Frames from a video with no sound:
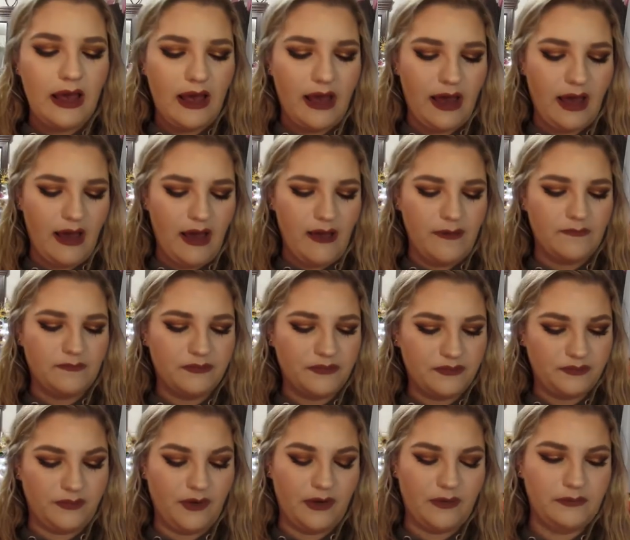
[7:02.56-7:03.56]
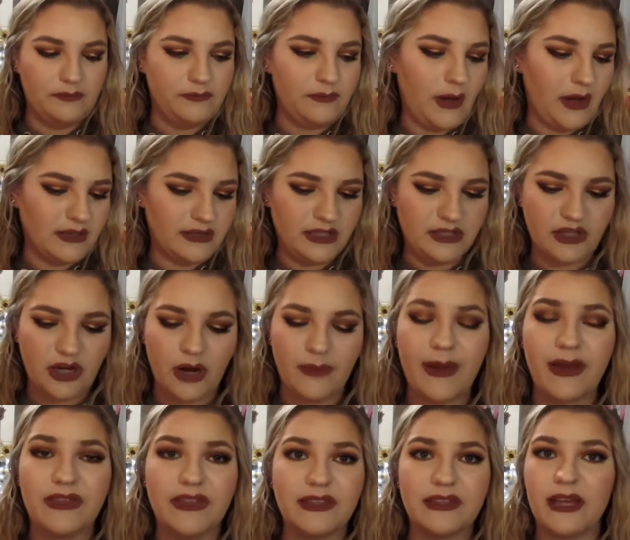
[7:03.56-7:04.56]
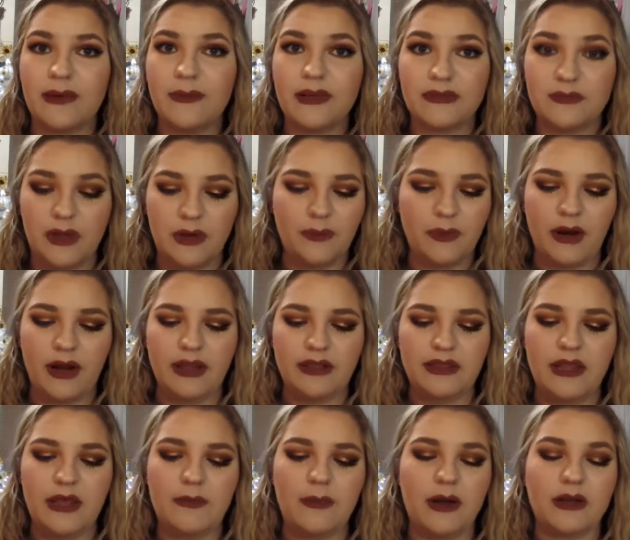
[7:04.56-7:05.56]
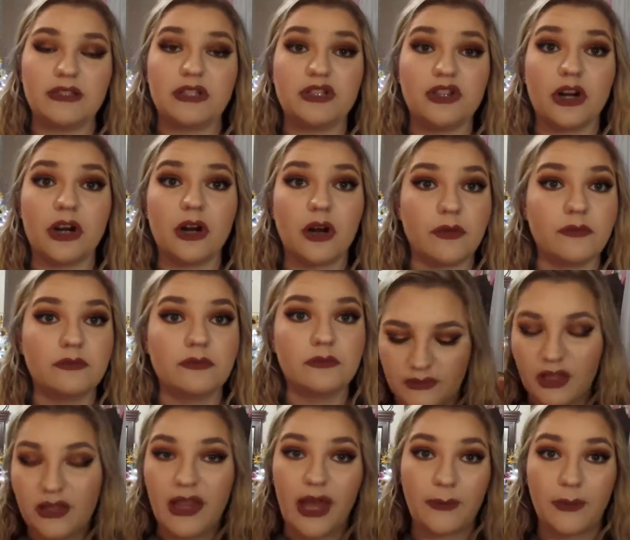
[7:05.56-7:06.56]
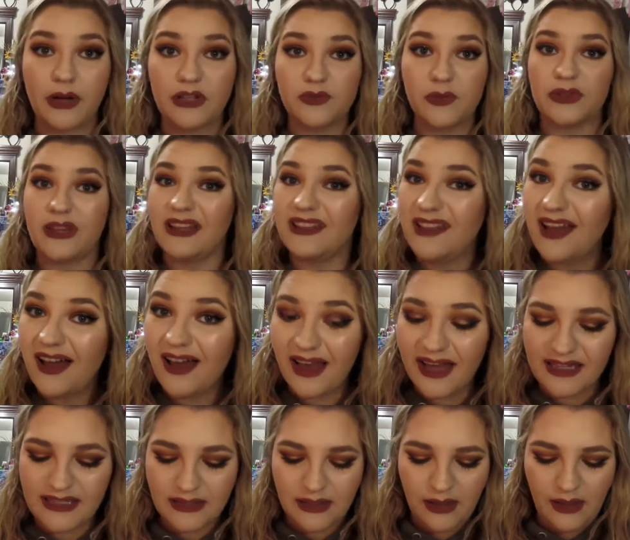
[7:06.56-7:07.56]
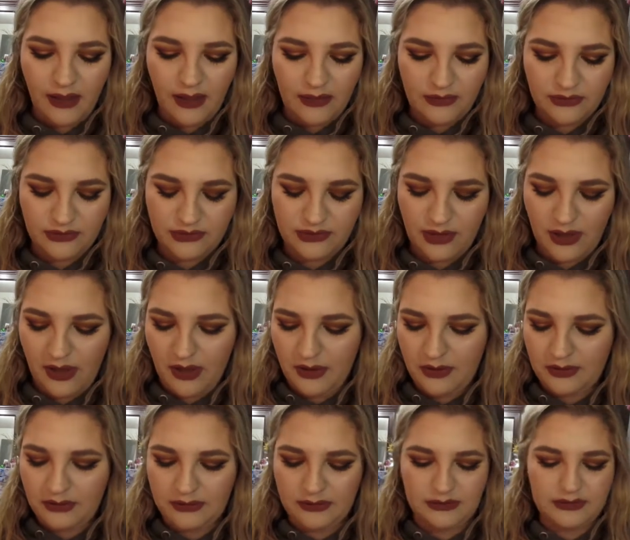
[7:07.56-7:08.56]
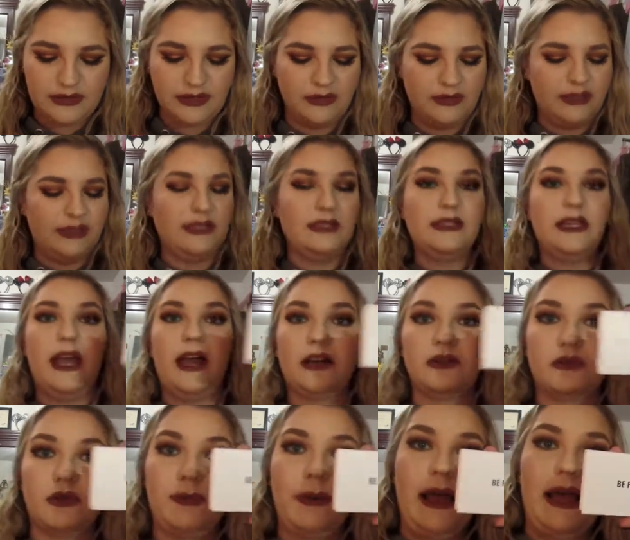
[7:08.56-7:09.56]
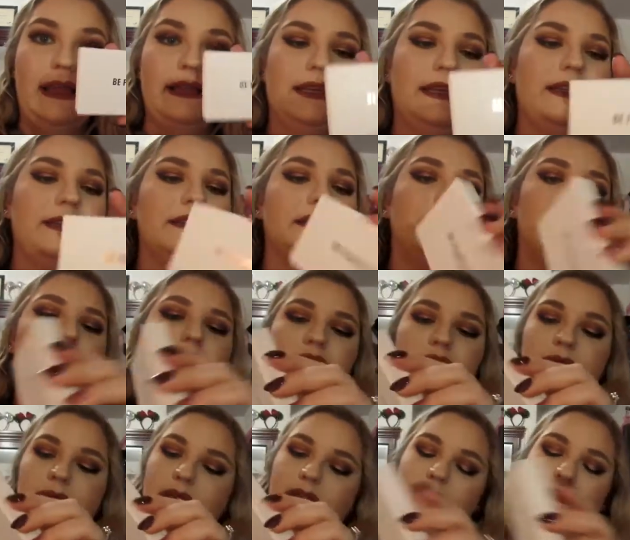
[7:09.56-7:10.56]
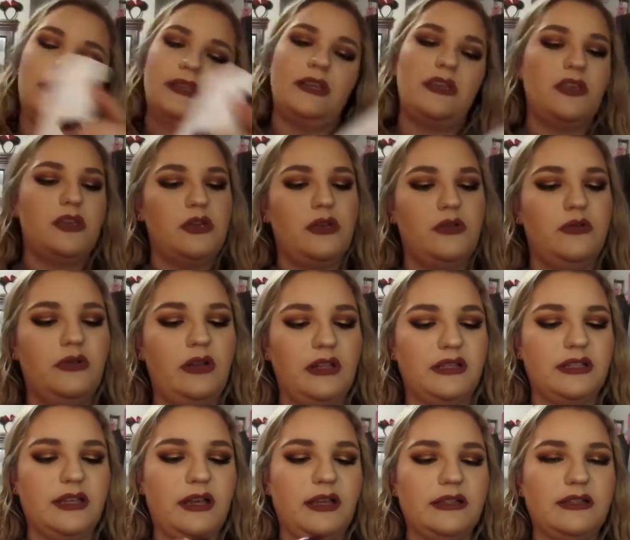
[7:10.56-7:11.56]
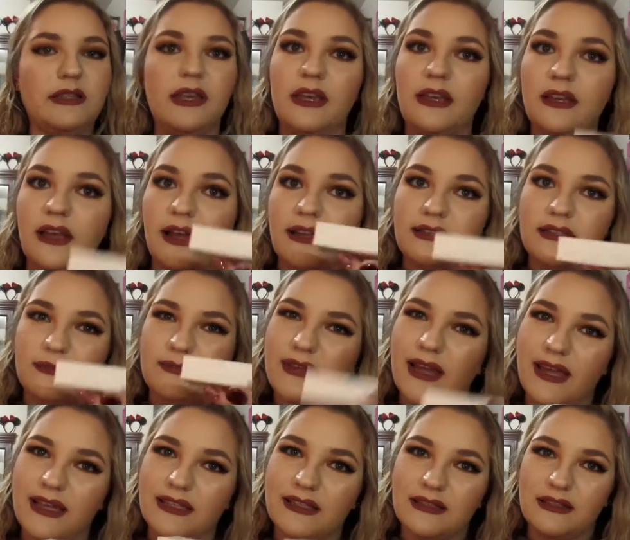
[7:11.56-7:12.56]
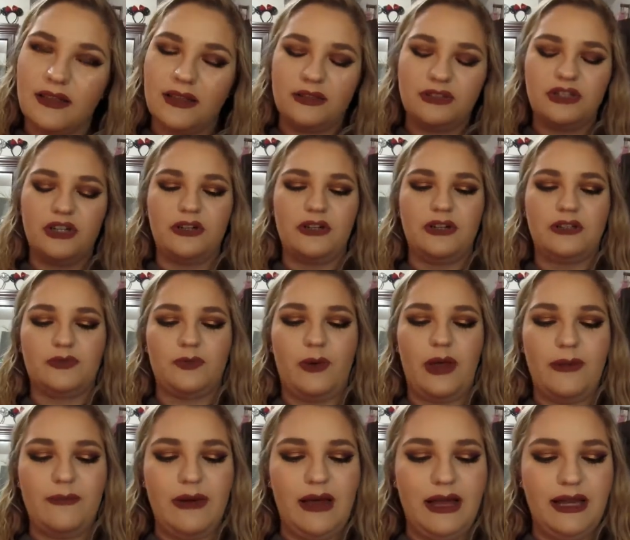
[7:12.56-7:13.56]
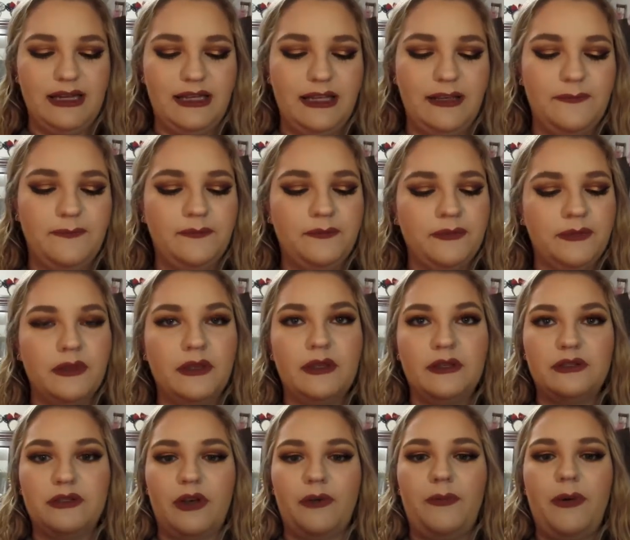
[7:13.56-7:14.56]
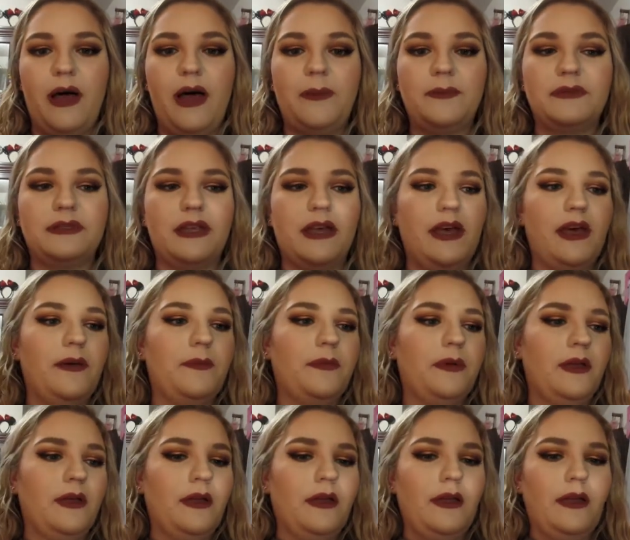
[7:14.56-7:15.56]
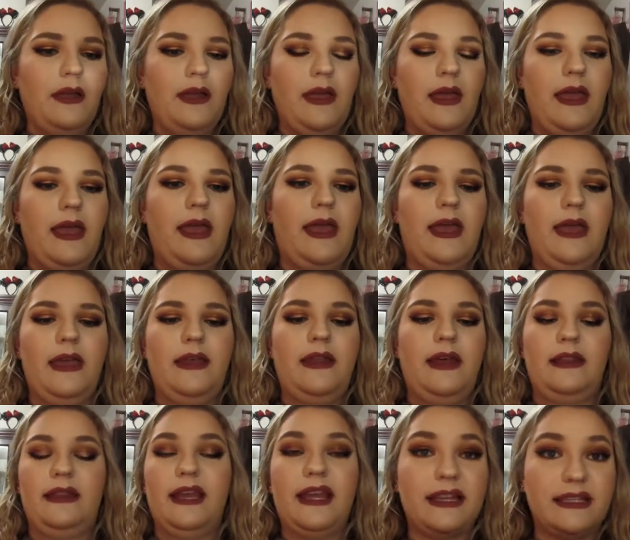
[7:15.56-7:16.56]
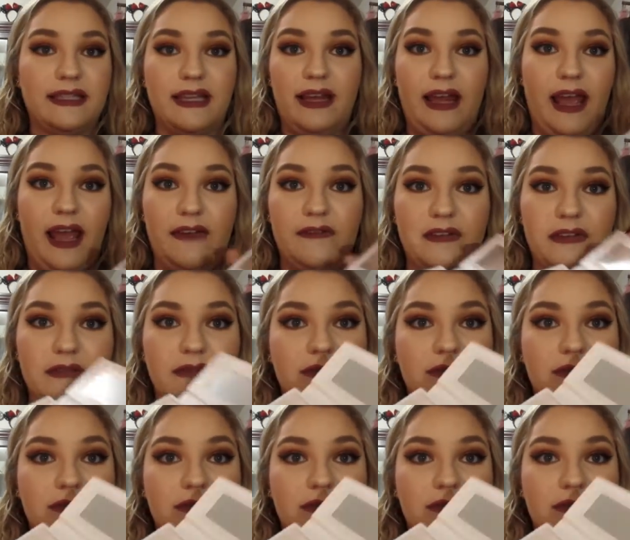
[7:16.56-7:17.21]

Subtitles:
from Boxycharm. I think that must be a brand that Boxycharm collaborates with a lot. So this is the actual palette. It looks really cute. It's like got some nice luxurious weight behind it. So it pops up, and like I said, I haven't